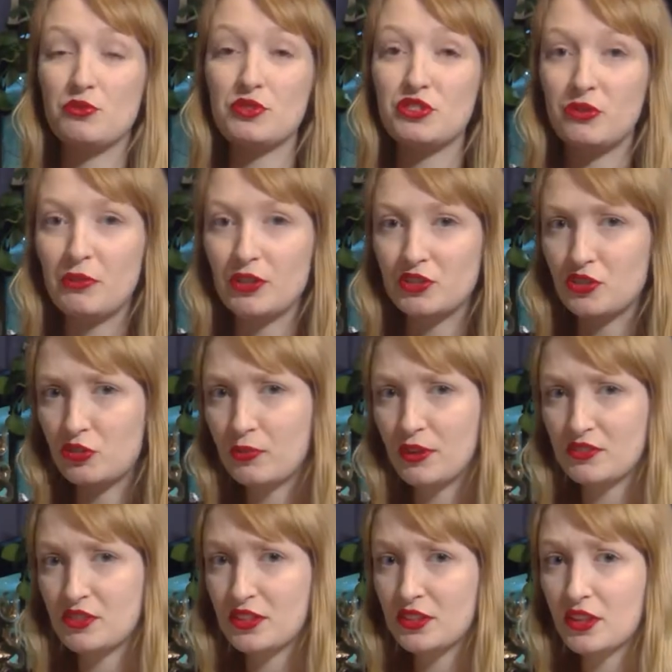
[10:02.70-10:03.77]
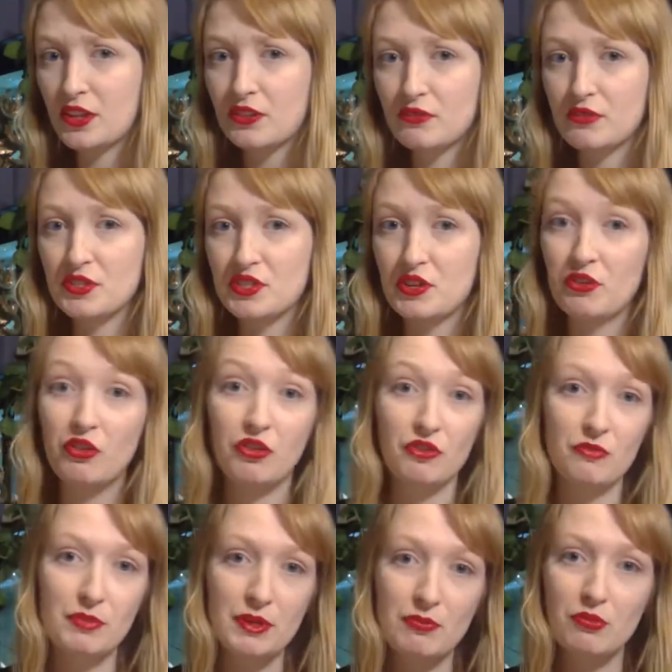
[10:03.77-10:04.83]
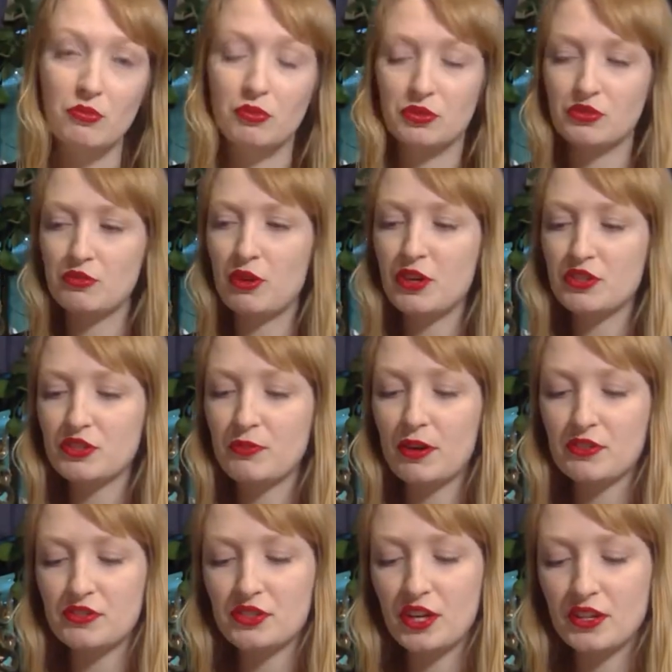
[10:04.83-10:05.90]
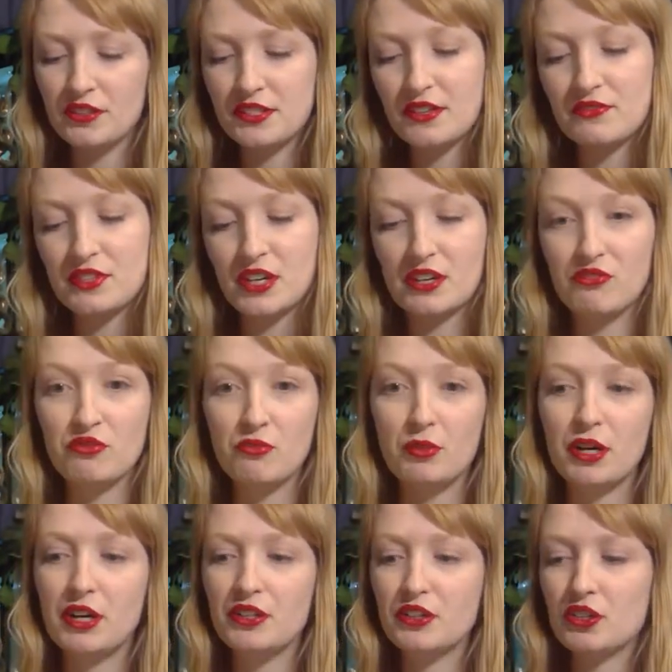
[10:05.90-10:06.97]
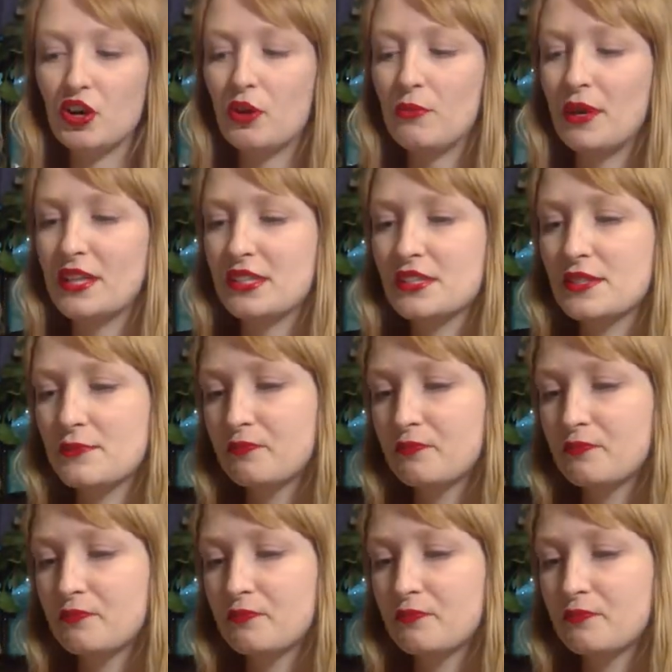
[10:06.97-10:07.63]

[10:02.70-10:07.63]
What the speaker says: I might talk about in another video, or if people want to ask about alternatives, I can reply in the comments.